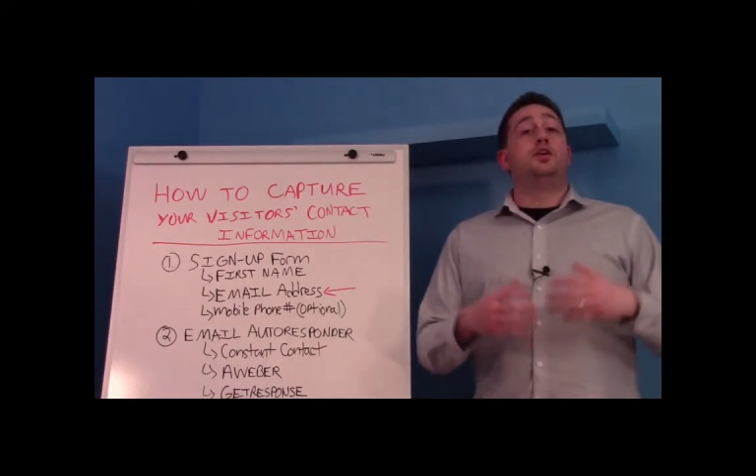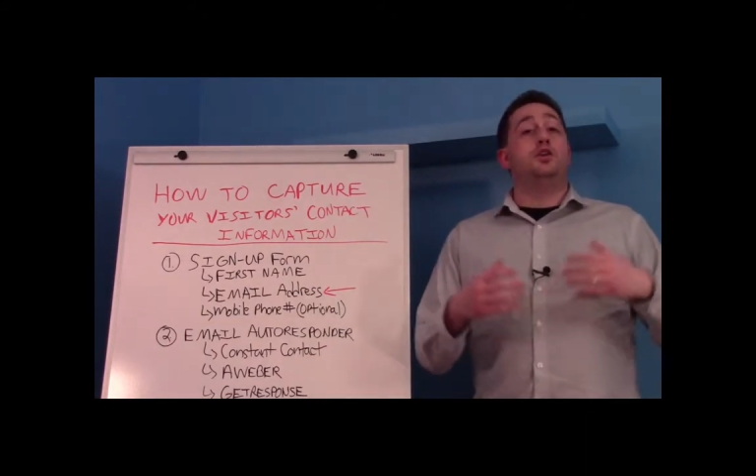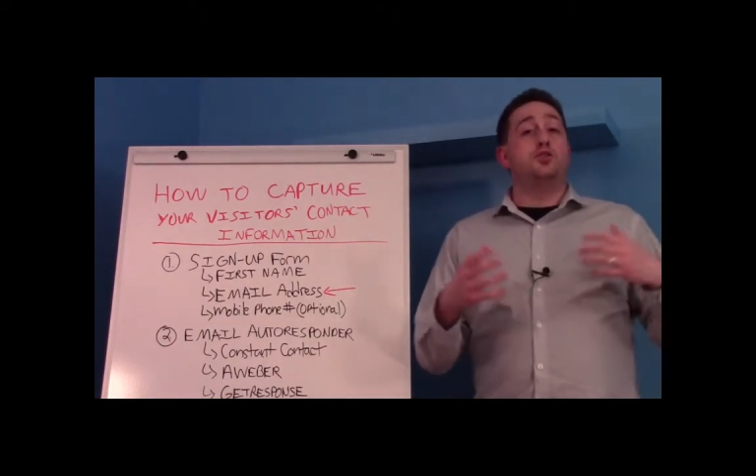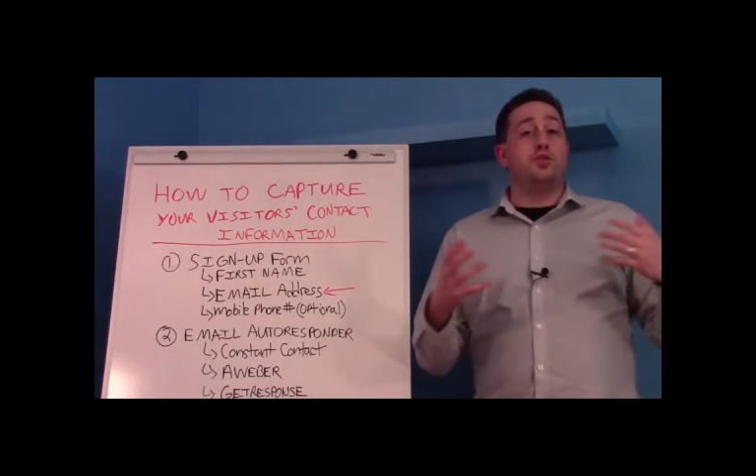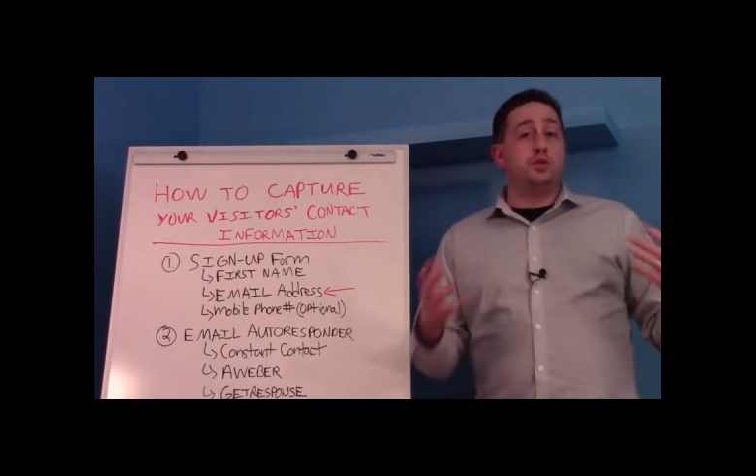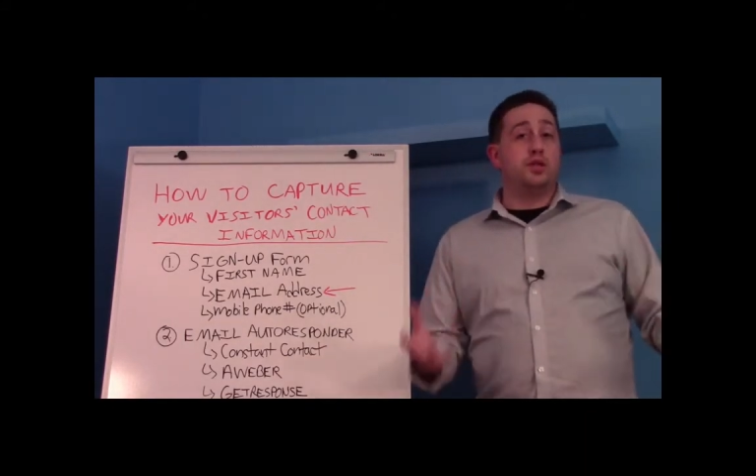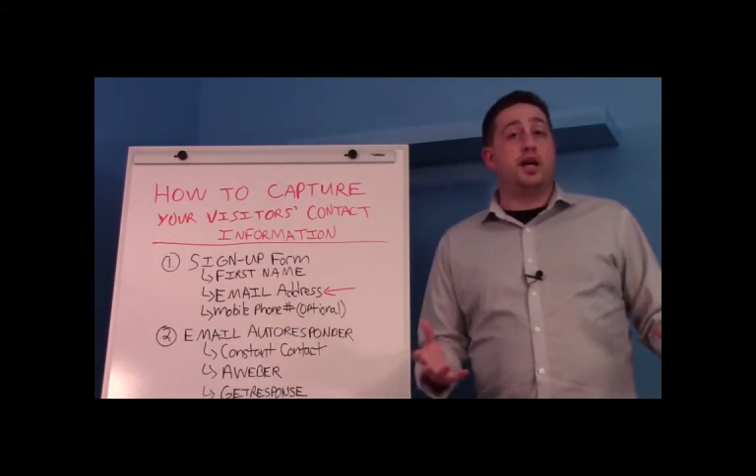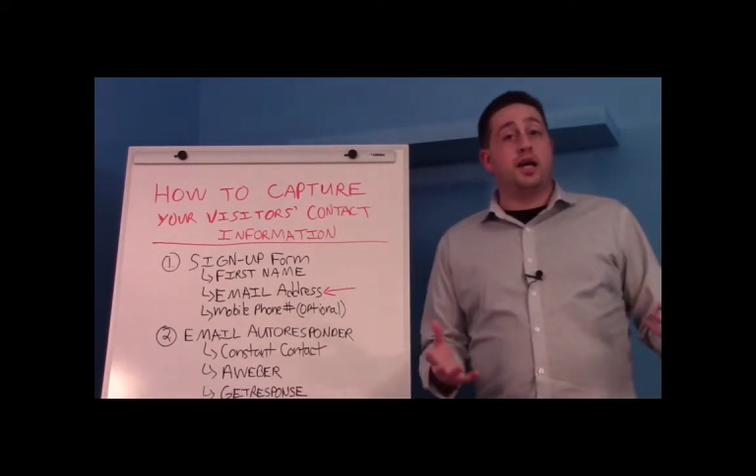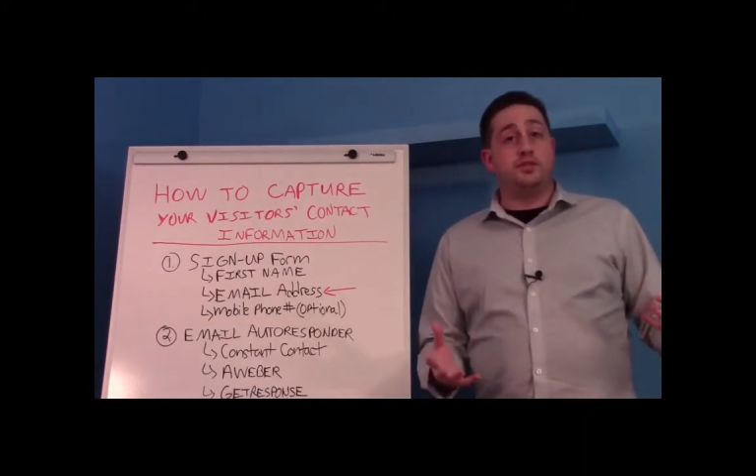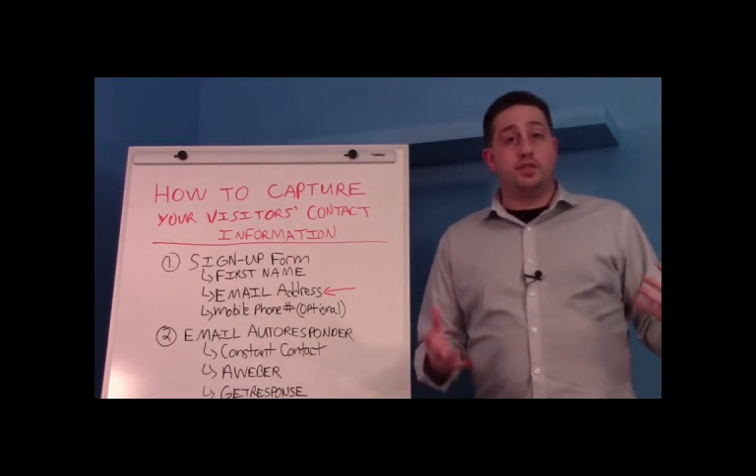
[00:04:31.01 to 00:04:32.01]
you're
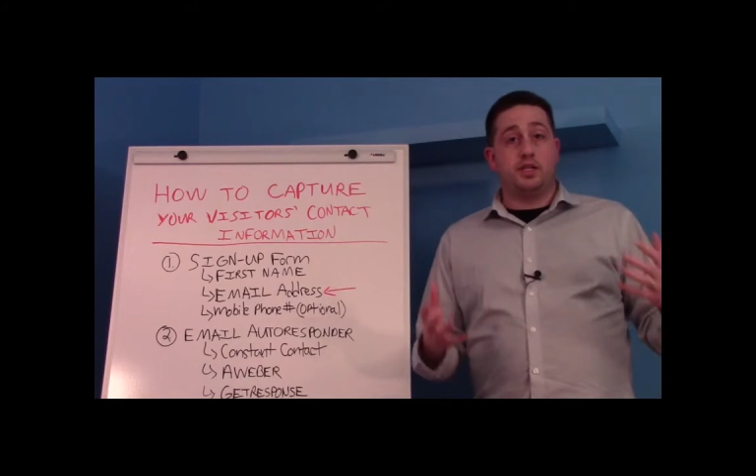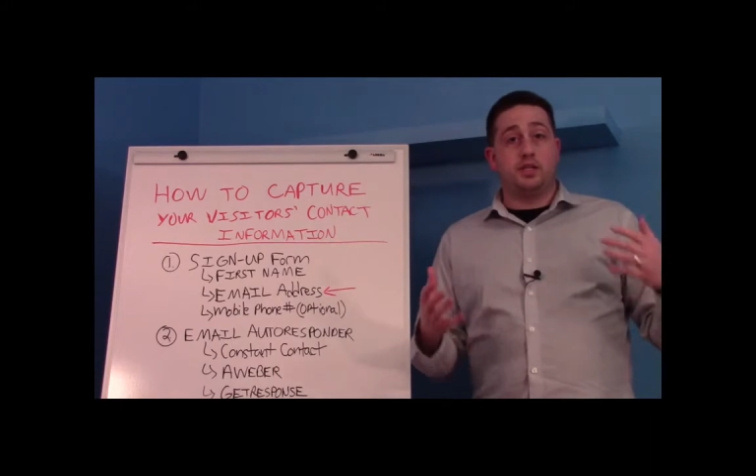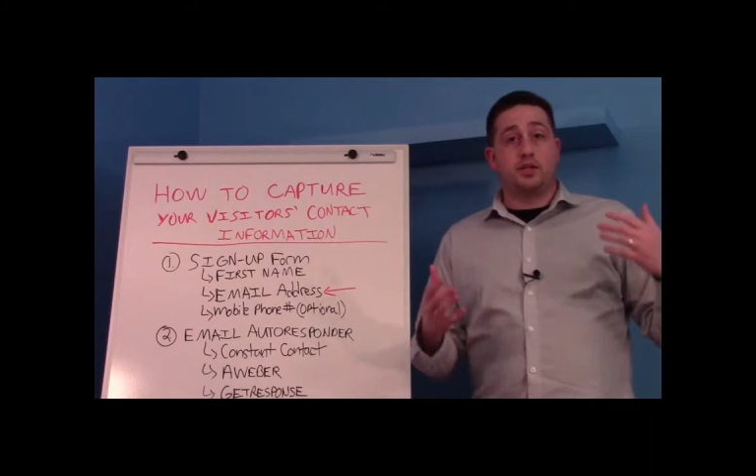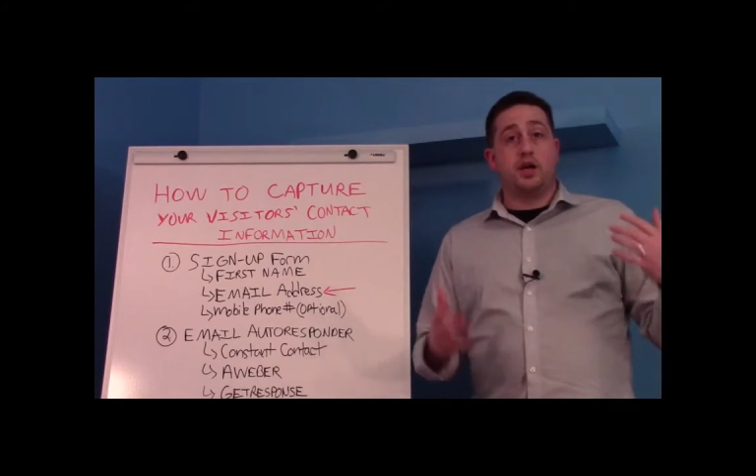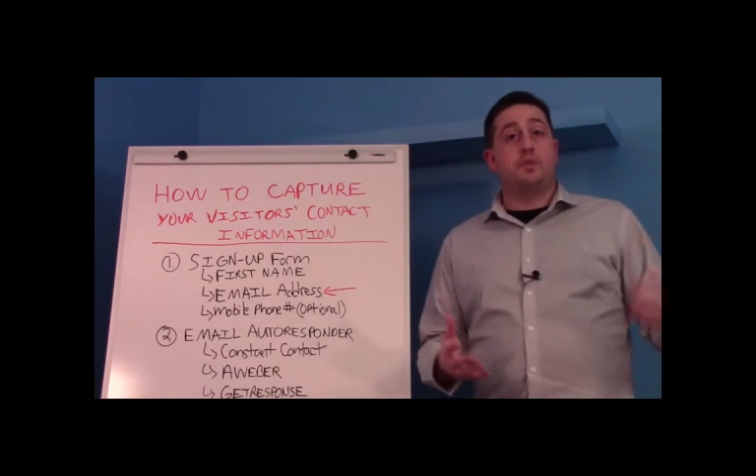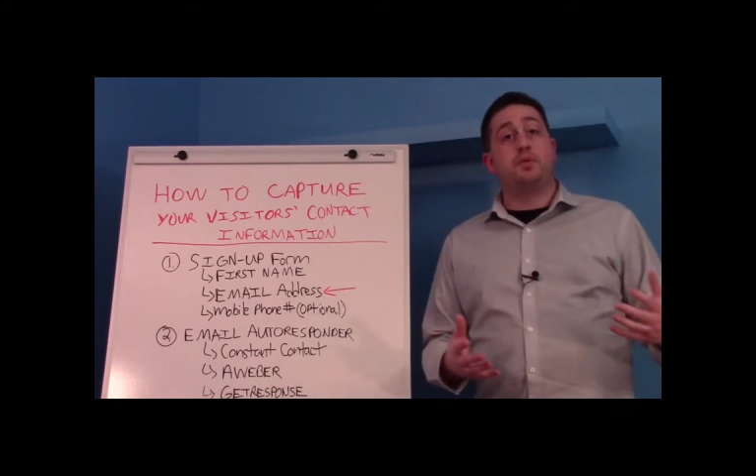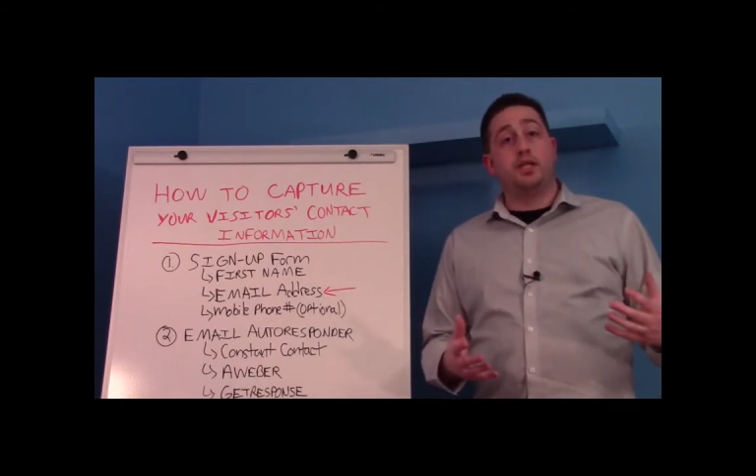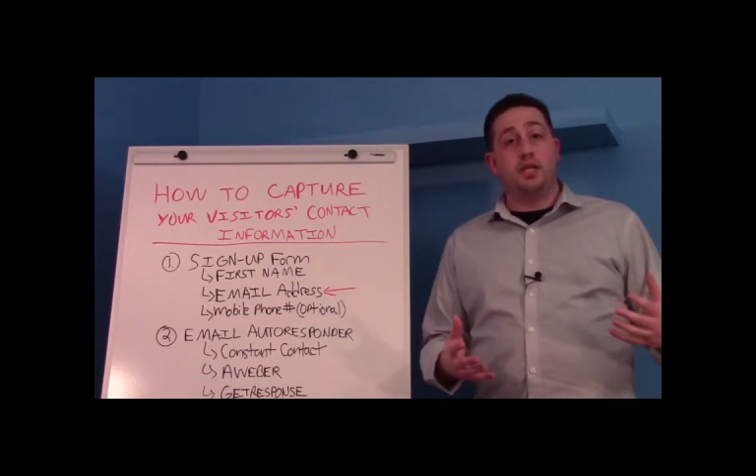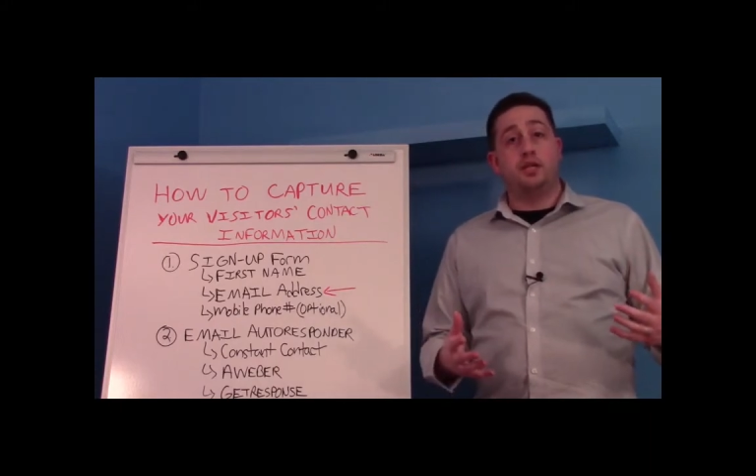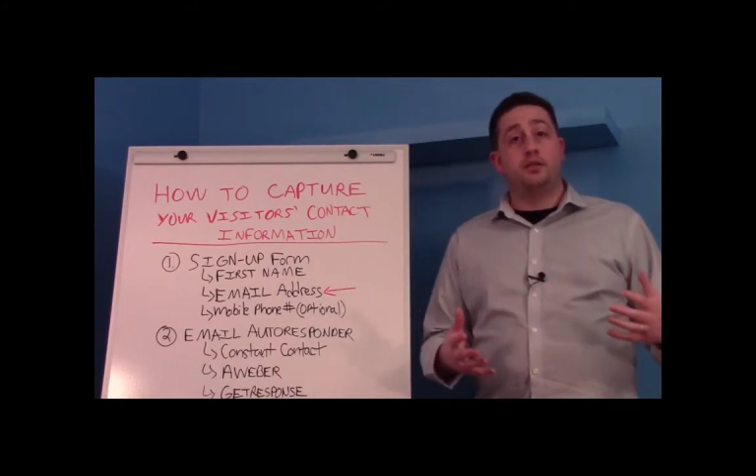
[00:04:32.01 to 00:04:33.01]
utilizing a
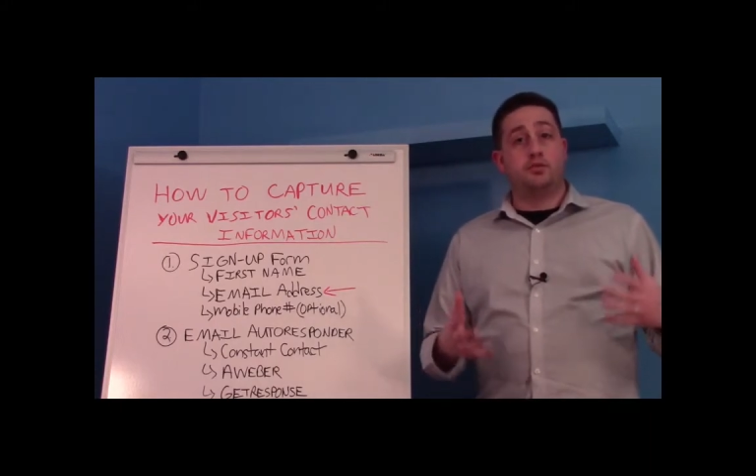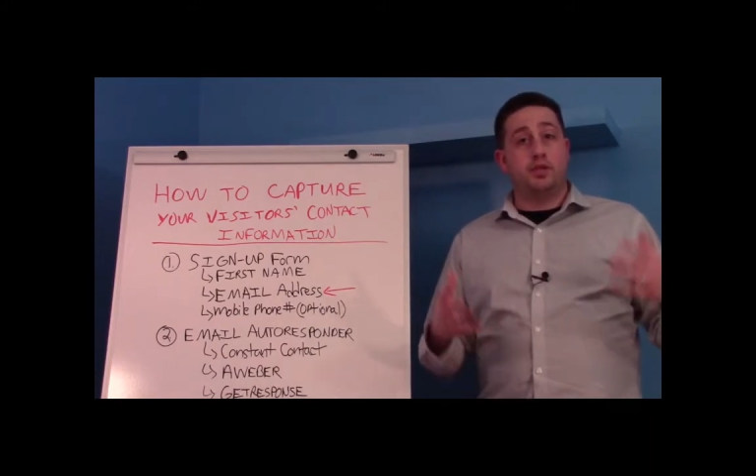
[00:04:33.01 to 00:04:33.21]
company,